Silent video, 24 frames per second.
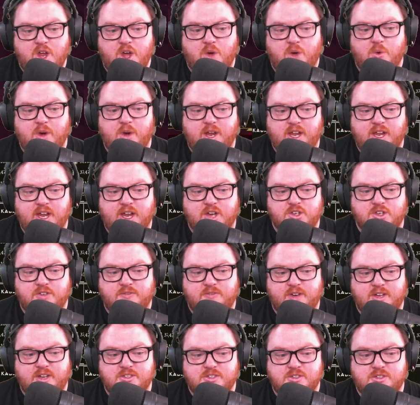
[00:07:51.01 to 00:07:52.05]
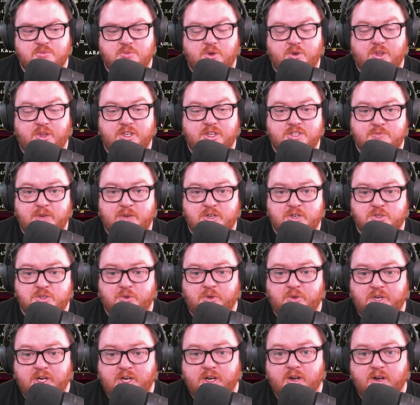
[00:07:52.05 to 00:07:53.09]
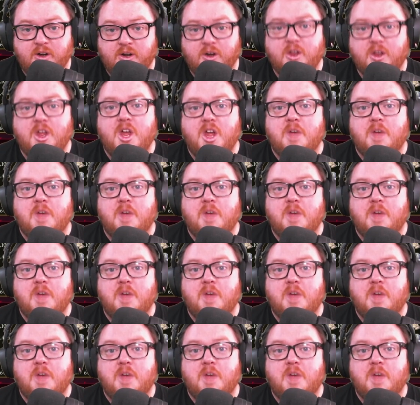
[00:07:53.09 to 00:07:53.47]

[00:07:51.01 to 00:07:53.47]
where you can actually find some really special gear.